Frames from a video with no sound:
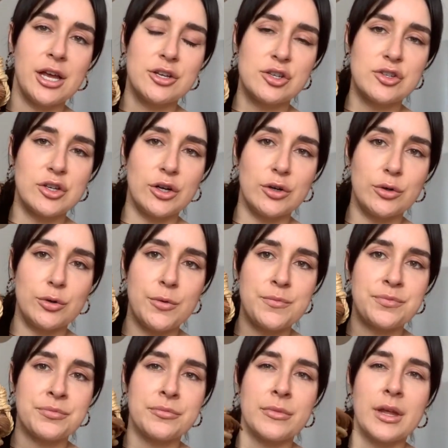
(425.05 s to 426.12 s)
So
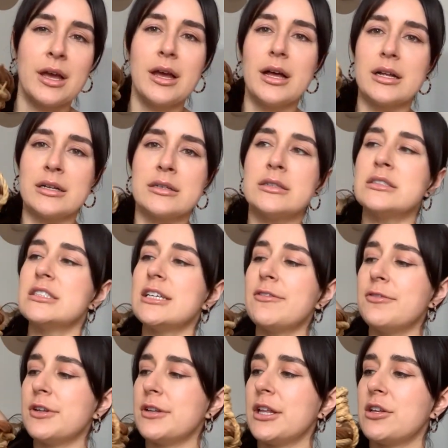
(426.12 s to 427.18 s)

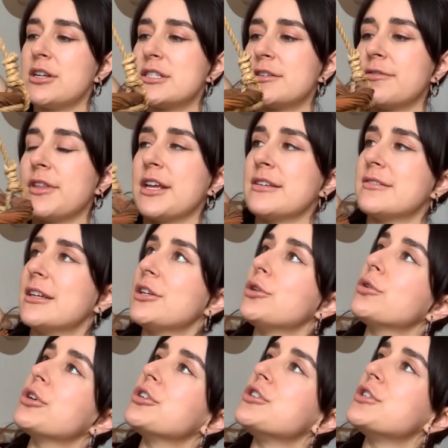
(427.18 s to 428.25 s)
definitely lots of things that you
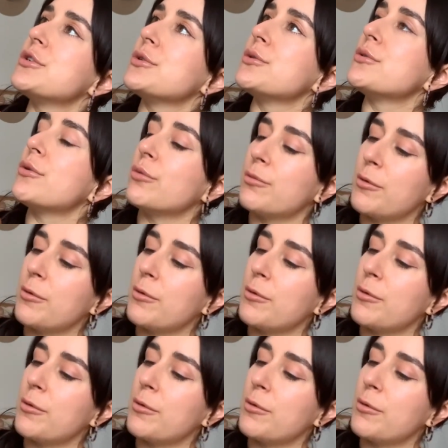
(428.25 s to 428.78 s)
could do